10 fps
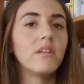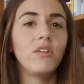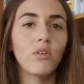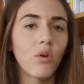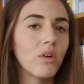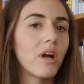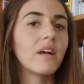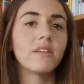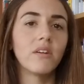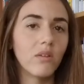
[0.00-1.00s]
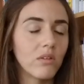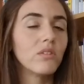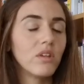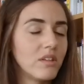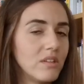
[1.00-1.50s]
your own article.
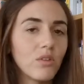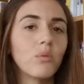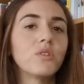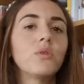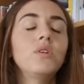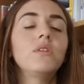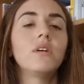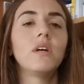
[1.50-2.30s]
It is always good.